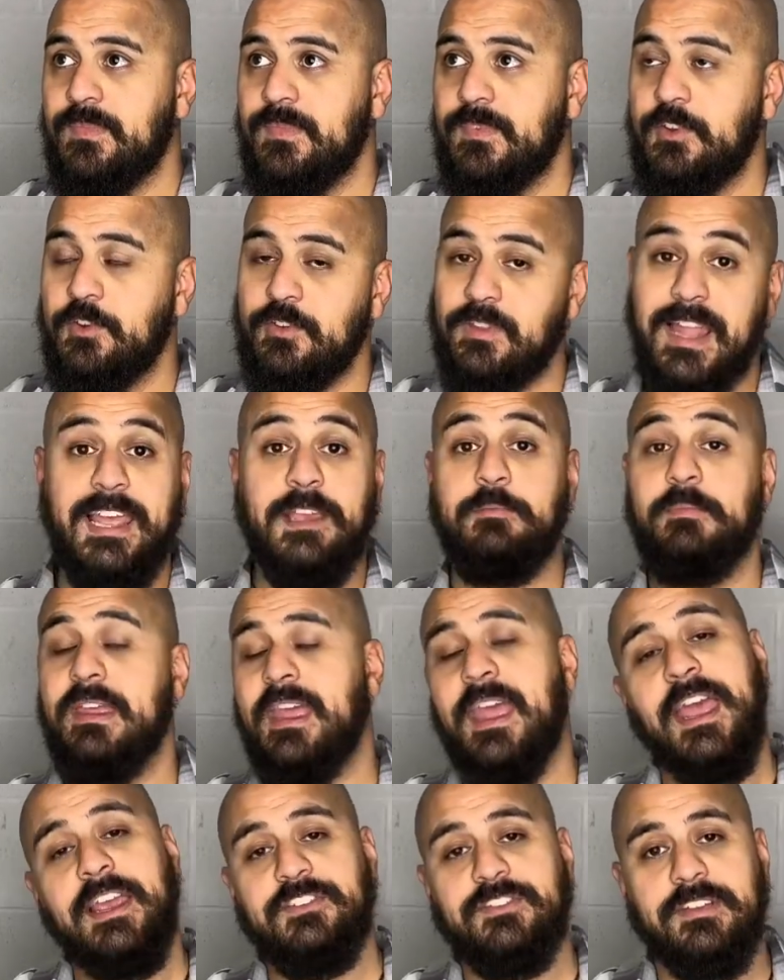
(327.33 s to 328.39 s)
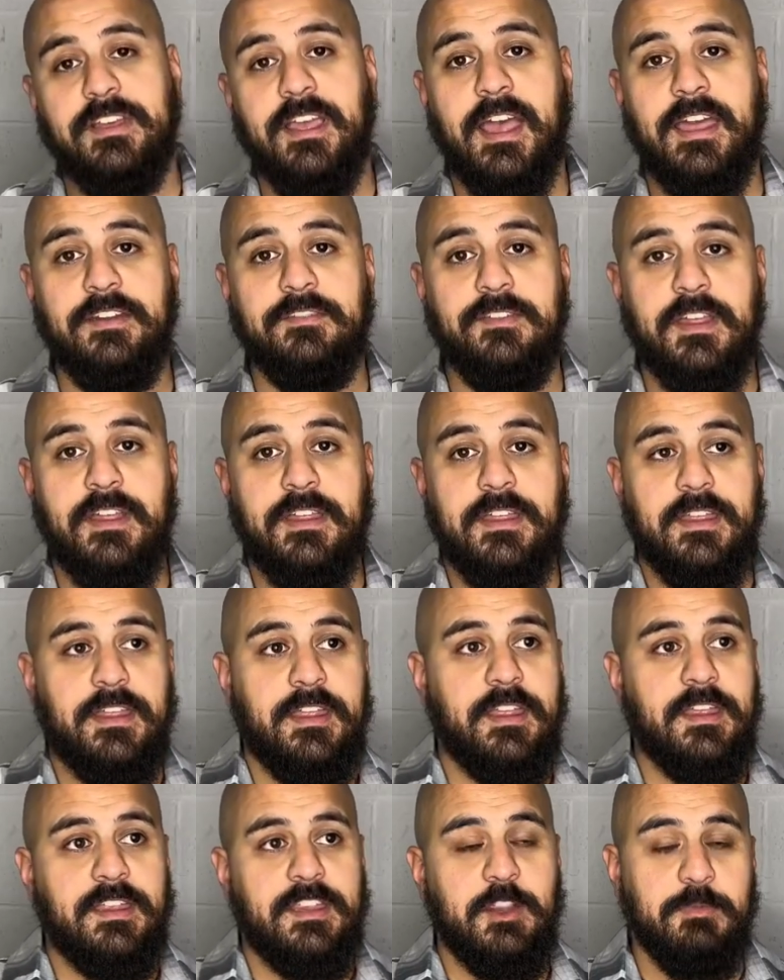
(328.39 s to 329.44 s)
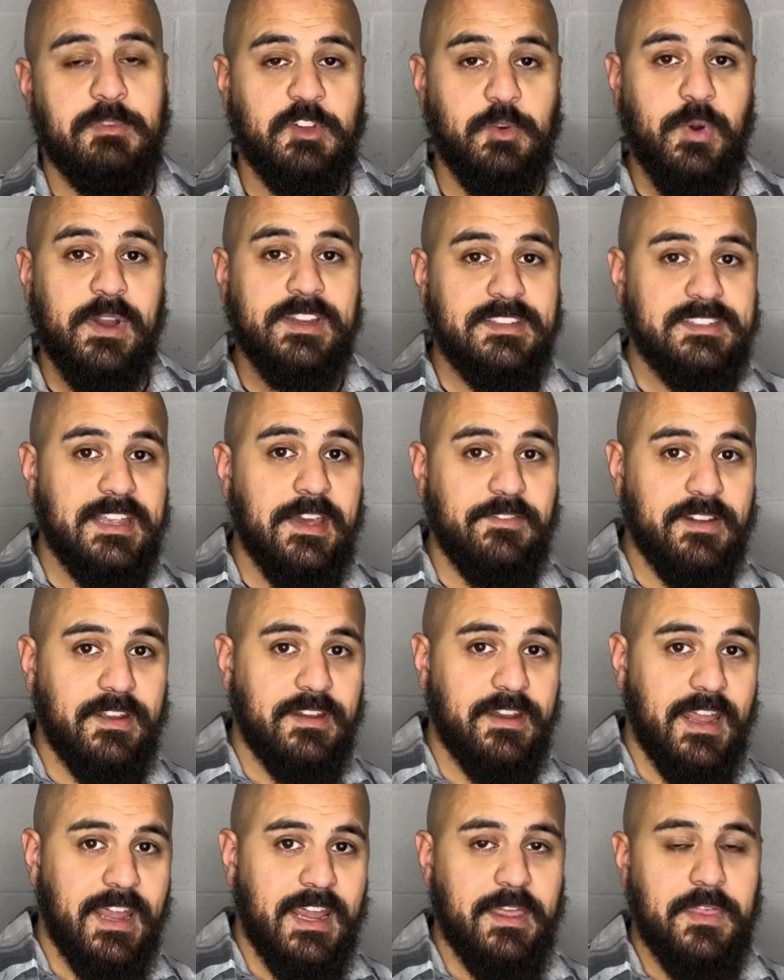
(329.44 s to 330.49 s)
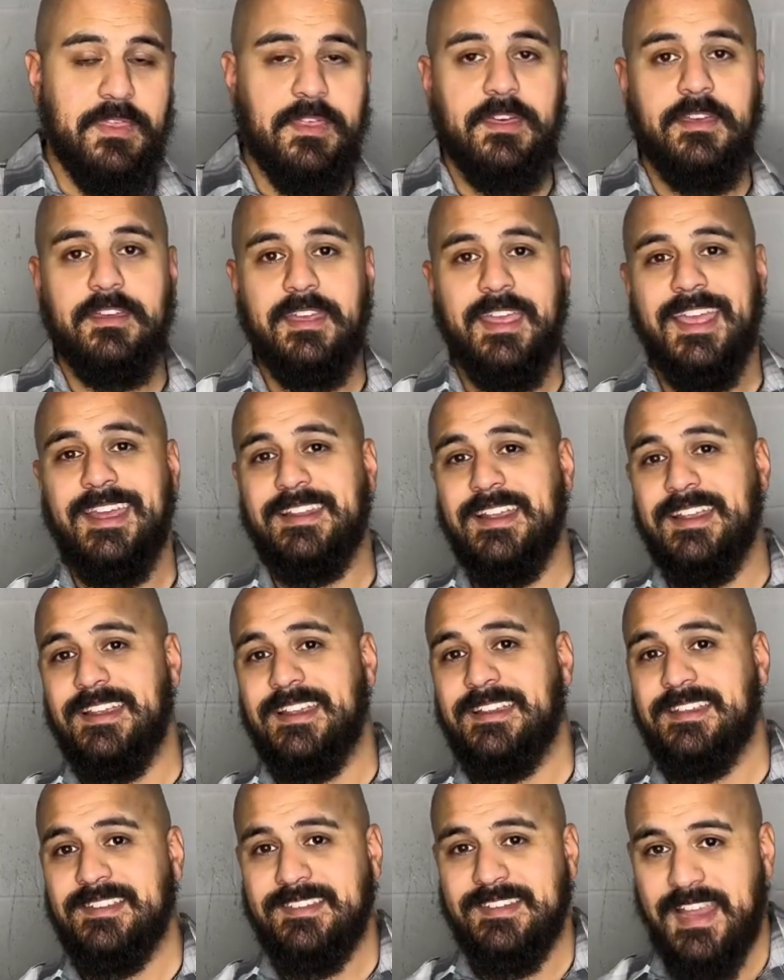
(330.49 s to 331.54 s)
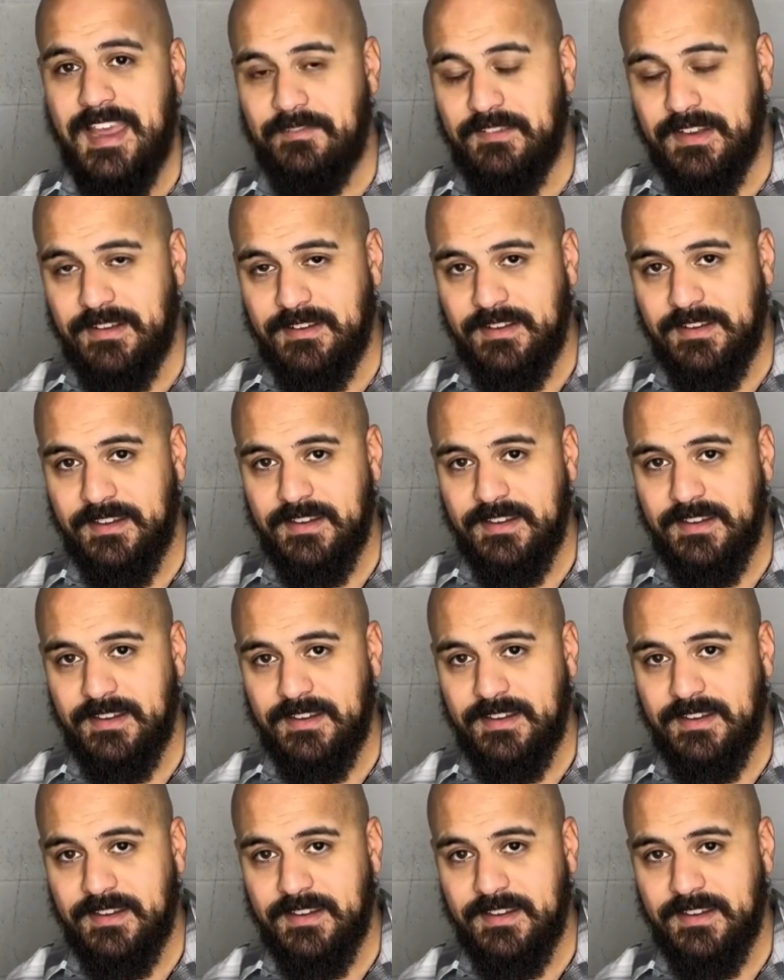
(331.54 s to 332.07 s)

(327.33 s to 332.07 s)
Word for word: you're like me, actually, kind of, you're between a seven and an eighth and a seven.